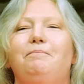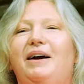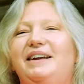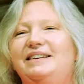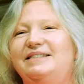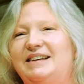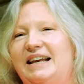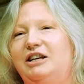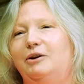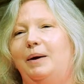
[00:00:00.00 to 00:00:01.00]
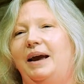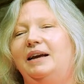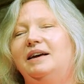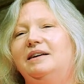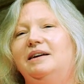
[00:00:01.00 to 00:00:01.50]
by
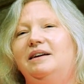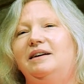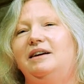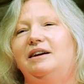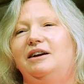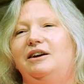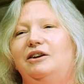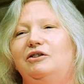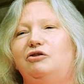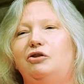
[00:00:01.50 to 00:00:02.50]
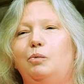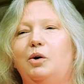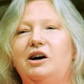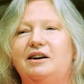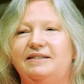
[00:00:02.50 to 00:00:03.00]
continuing to
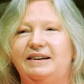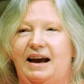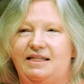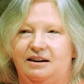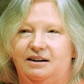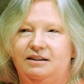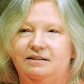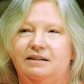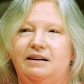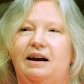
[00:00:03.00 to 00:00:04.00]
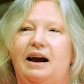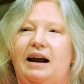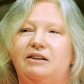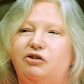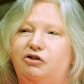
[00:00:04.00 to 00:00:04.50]
work together
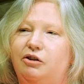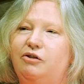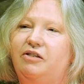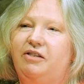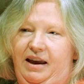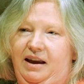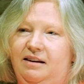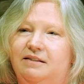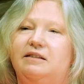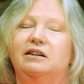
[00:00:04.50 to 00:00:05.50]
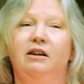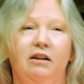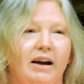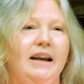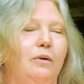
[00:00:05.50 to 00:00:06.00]
and to do the things
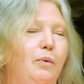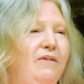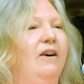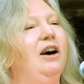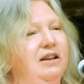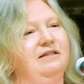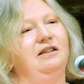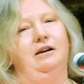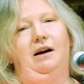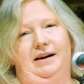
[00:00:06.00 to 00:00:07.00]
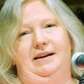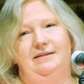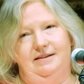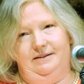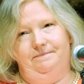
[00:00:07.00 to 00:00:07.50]
like we've heard
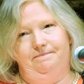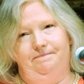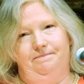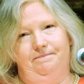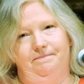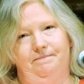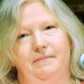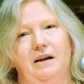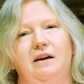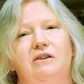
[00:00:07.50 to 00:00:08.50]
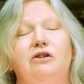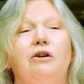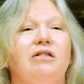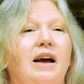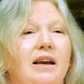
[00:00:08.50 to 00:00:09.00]
tonight.
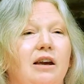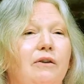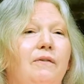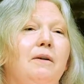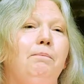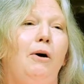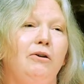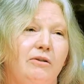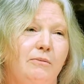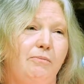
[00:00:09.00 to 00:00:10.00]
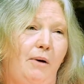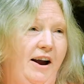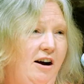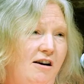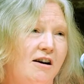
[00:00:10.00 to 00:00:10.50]
So thank you from the bottom of
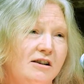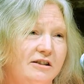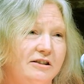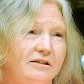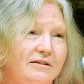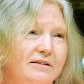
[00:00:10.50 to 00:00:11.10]
my heart.